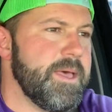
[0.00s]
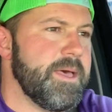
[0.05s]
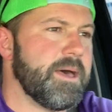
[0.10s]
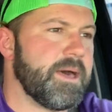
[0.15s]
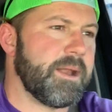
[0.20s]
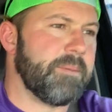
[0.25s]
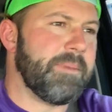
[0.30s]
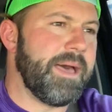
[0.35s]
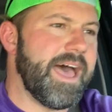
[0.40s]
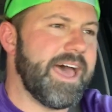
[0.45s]
But
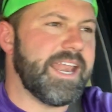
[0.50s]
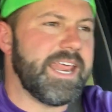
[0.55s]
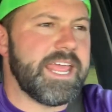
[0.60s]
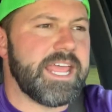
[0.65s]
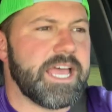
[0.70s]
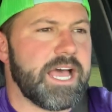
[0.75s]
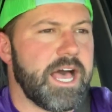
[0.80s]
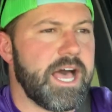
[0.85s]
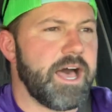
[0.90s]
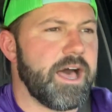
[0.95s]
I'm at
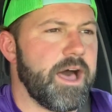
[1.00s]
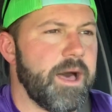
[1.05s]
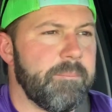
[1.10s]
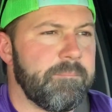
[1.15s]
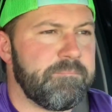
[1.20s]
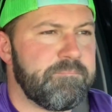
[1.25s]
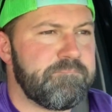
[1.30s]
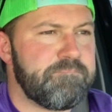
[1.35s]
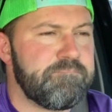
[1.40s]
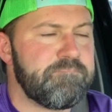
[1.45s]
a, uh, a
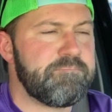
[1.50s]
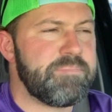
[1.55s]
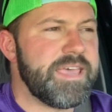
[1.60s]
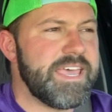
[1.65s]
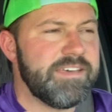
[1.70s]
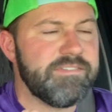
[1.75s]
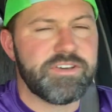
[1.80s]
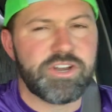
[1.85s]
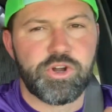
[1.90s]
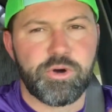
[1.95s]

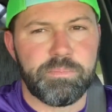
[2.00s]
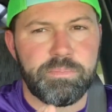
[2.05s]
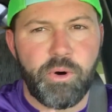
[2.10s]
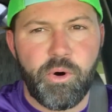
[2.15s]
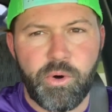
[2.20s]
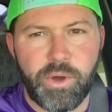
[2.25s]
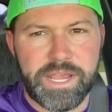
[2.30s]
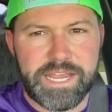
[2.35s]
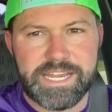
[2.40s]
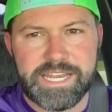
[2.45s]
pivotal
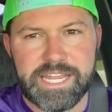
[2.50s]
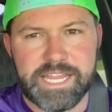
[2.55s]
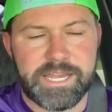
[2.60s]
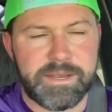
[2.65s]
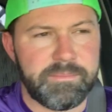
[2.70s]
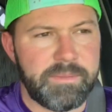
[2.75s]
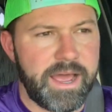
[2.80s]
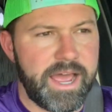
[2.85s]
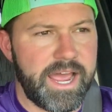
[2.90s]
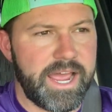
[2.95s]
point in
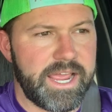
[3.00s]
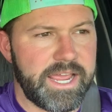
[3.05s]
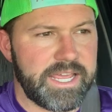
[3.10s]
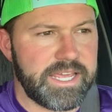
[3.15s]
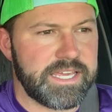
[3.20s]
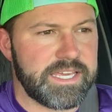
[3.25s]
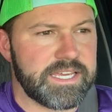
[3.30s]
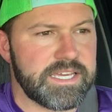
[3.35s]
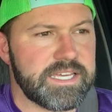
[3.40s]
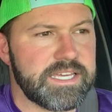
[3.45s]

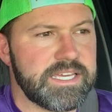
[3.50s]
my